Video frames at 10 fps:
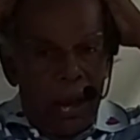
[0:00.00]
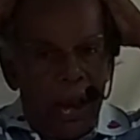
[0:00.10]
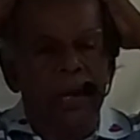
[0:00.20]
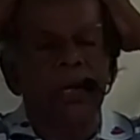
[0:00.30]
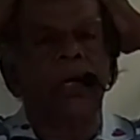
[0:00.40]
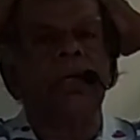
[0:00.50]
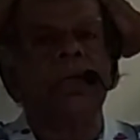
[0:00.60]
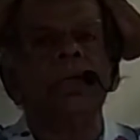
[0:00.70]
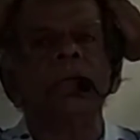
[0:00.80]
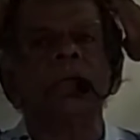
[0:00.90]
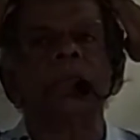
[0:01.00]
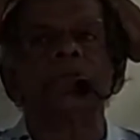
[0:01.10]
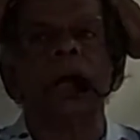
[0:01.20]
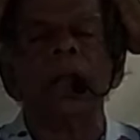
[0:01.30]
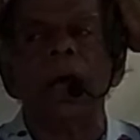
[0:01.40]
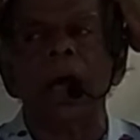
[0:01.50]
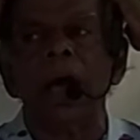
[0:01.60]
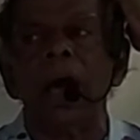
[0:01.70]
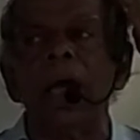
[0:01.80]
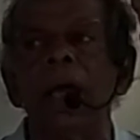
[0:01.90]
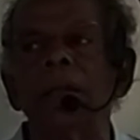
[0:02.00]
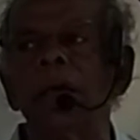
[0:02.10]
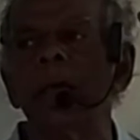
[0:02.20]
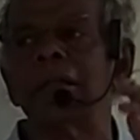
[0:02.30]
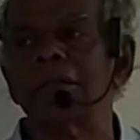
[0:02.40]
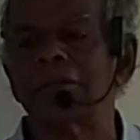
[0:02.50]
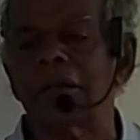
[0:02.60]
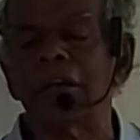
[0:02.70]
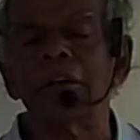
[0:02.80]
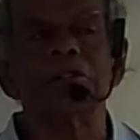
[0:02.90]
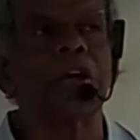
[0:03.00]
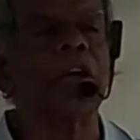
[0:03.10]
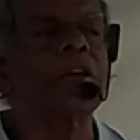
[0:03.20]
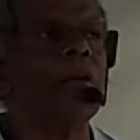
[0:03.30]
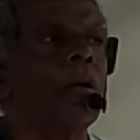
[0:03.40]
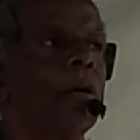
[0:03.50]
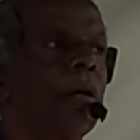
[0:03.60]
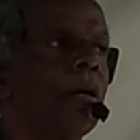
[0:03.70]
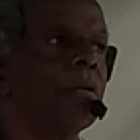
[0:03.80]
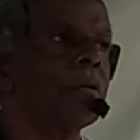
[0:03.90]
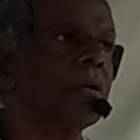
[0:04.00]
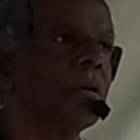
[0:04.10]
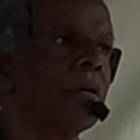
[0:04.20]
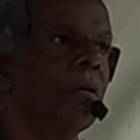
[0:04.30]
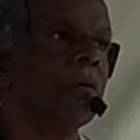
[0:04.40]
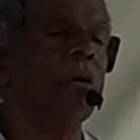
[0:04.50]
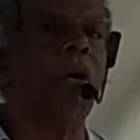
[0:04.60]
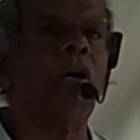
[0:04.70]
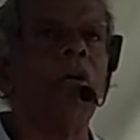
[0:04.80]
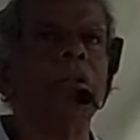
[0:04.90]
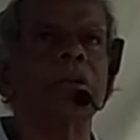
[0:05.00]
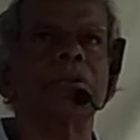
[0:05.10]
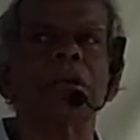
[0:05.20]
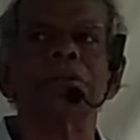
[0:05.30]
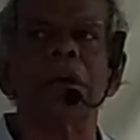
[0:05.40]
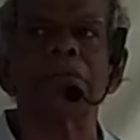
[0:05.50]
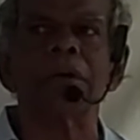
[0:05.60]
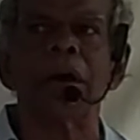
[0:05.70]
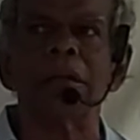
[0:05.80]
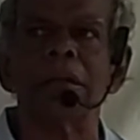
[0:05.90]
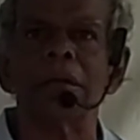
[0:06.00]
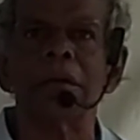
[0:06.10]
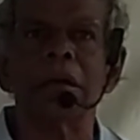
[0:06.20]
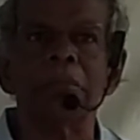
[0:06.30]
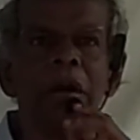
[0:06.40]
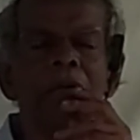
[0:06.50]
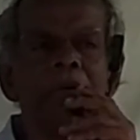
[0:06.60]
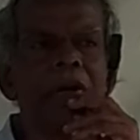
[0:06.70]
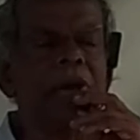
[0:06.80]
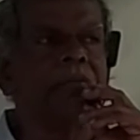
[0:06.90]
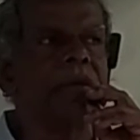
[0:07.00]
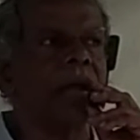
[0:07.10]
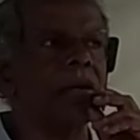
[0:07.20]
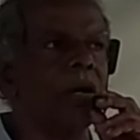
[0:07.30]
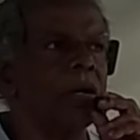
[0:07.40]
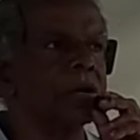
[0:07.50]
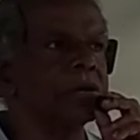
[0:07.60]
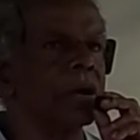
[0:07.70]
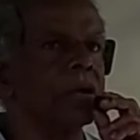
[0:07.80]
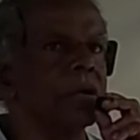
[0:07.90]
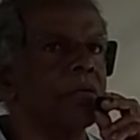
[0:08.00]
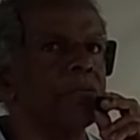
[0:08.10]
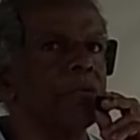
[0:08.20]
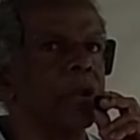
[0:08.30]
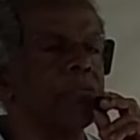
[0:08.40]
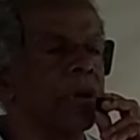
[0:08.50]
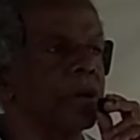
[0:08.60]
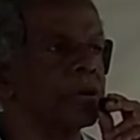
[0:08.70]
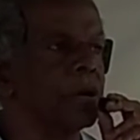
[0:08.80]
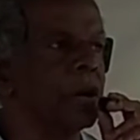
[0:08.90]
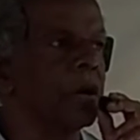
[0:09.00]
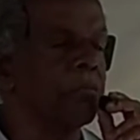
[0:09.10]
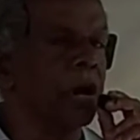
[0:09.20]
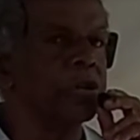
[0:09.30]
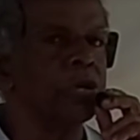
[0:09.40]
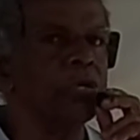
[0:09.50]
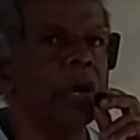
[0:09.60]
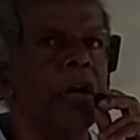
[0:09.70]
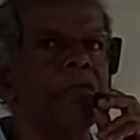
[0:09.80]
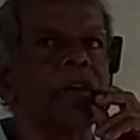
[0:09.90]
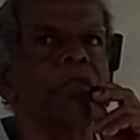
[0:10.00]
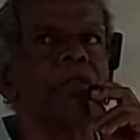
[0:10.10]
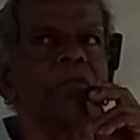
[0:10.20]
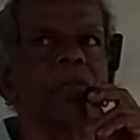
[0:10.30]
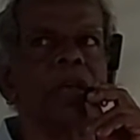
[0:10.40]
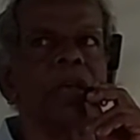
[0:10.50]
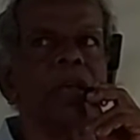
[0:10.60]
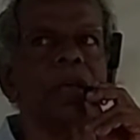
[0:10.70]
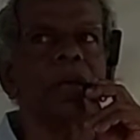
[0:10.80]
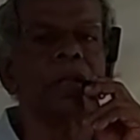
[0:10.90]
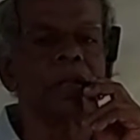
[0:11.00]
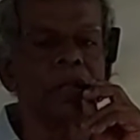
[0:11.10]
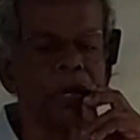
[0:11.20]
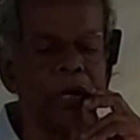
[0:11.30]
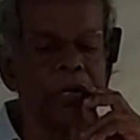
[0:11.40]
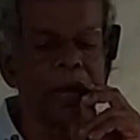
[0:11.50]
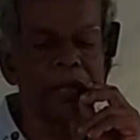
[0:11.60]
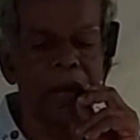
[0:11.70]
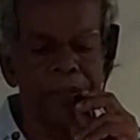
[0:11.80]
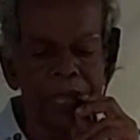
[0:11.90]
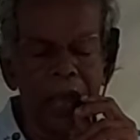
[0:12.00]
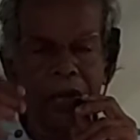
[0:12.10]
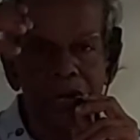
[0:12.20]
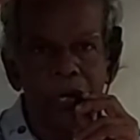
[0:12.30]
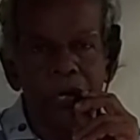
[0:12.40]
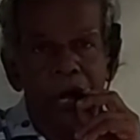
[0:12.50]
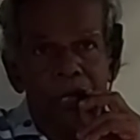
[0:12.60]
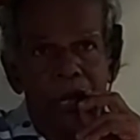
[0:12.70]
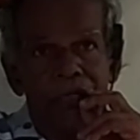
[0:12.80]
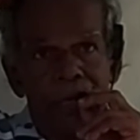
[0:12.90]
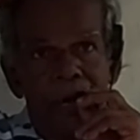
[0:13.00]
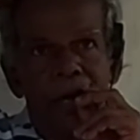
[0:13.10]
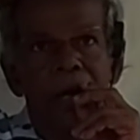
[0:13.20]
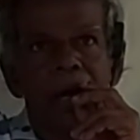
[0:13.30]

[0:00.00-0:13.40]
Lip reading: And hold the child's hand and he said, thank you Lord for all the sins I've done. But even I have done all the sins with fear, but you have given me thought. So the fear